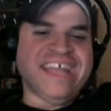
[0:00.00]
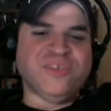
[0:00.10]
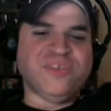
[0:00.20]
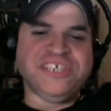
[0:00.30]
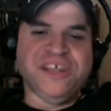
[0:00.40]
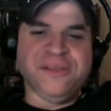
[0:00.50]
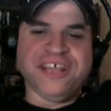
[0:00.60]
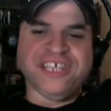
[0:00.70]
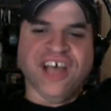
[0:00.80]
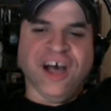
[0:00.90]
get too much shit
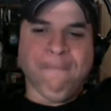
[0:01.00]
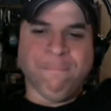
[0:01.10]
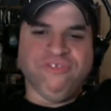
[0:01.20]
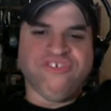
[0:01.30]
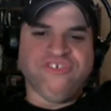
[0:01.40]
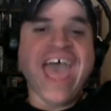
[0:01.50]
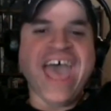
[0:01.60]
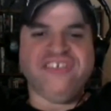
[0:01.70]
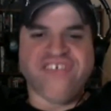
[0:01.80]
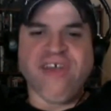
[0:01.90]
because um,
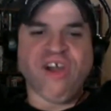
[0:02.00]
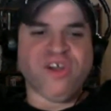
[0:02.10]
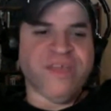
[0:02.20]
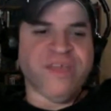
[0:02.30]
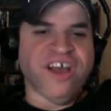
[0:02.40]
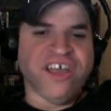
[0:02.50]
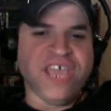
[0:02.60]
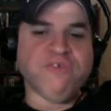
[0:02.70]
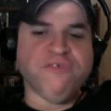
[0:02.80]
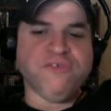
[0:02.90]
Chad, Chad Ackerman, uh,
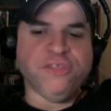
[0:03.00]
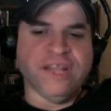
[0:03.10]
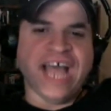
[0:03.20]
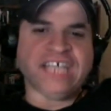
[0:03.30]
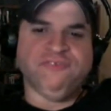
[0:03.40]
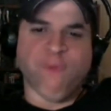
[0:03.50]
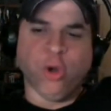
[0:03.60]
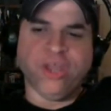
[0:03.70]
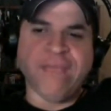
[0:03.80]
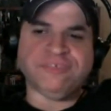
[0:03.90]
he reviewed the last
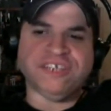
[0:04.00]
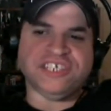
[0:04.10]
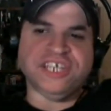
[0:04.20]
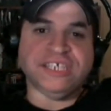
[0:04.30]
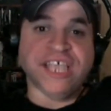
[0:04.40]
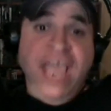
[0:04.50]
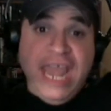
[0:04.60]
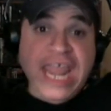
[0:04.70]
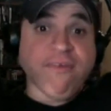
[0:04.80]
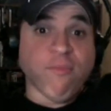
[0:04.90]
four games in the series.
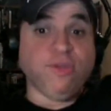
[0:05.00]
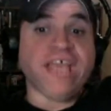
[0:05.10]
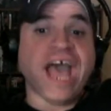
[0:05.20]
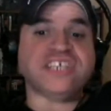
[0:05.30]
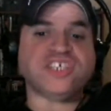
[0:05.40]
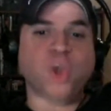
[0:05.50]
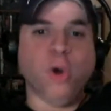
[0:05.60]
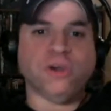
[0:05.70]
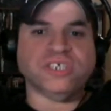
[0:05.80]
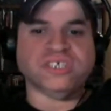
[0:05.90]
They gave them really high
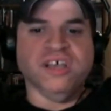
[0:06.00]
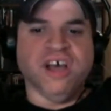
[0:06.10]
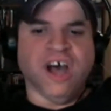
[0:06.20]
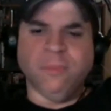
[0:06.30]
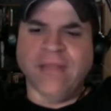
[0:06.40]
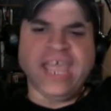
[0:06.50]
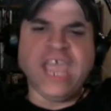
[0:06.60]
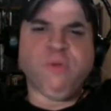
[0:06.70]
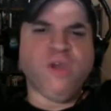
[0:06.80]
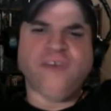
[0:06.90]
scores, um, like
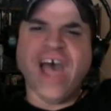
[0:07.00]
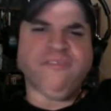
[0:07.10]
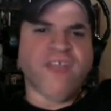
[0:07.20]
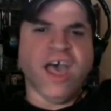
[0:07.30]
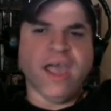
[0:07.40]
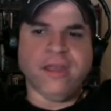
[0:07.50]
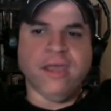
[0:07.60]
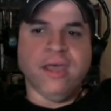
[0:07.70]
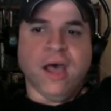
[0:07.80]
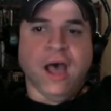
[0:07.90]
eight point five, nine.
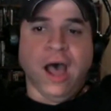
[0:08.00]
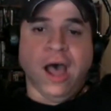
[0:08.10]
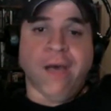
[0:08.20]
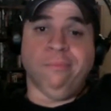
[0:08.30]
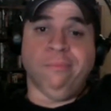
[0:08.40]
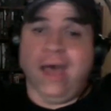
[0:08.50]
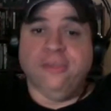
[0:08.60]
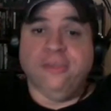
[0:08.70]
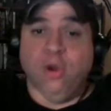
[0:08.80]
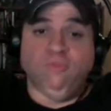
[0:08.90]
Um, I,
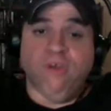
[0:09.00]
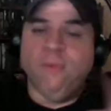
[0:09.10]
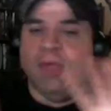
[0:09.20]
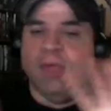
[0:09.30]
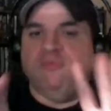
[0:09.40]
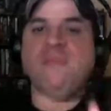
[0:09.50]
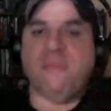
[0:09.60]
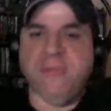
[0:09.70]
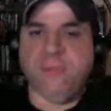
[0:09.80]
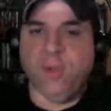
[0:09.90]
you know, re and
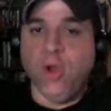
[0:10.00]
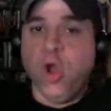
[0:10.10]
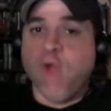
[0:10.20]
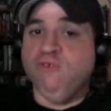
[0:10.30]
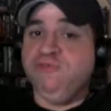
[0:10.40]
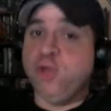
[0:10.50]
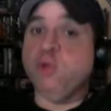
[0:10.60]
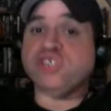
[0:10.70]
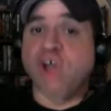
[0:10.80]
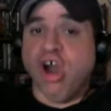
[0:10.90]
remember, people,
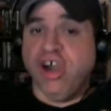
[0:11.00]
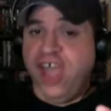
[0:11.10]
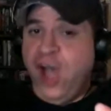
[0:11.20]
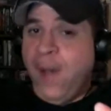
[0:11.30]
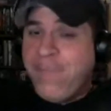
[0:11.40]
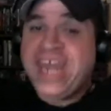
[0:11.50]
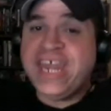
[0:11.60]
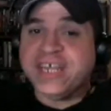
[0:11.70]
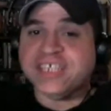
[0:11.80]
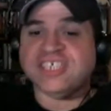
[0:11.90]
reviews are
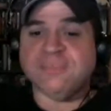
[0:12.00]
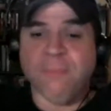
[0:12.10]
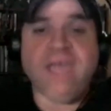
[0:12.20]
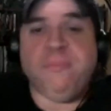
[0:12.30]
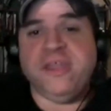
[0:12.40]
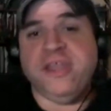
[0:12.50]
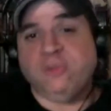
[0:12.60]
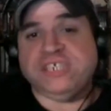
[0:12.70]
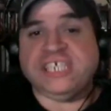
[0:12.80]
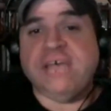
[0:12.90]
opinions. My opinion, it
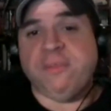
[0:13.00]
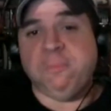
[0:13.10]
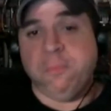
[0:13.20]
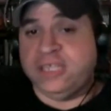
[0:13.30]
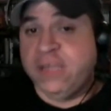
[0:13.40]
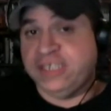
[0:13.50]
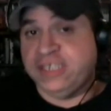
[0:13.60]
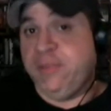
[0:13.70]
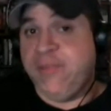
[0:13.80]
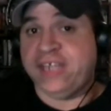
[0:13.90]
was a seven. Seven is
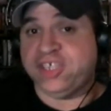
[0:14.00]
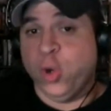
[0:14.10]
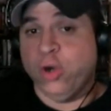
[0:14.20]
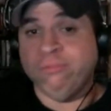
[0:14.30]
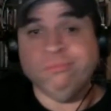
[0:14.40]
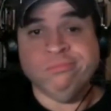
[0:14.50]
not a bad score,